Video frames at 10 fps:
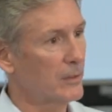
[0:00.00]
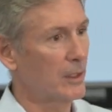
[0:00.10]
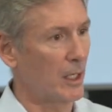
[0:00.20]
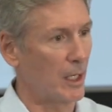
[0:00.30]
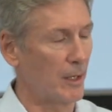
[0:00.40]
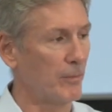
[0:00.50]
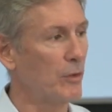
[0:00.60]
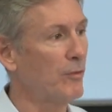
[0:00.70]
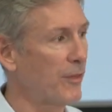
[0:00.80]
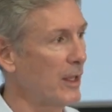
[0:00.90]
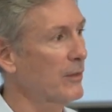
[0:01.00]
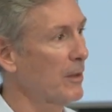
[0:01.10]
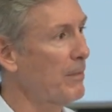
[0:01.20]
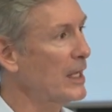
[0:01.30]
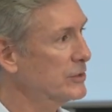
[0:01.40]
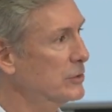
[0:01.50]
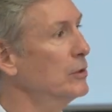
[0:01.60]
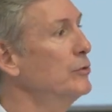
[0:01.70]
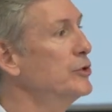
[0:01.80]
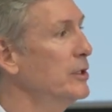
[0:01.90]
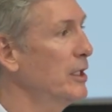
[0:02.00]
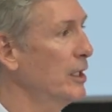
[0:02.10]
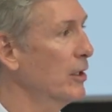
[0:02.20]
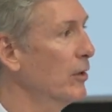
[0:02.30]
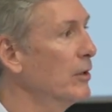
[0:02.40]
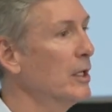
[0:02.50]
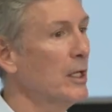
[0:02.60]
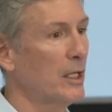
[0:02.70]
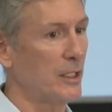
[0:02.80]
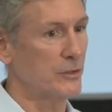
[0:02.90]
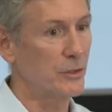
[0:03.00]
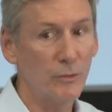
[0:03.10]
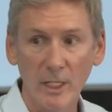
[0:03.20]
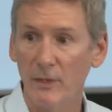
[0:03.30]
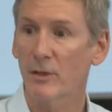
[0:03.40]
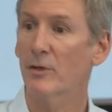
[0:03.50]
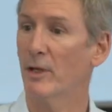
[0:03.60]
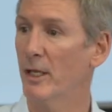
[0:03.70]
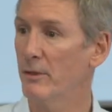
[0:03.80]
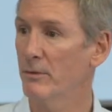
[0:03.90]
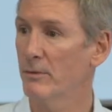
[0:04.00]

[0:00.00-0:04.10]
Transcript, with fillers: um, who think the best solution here is green the grid,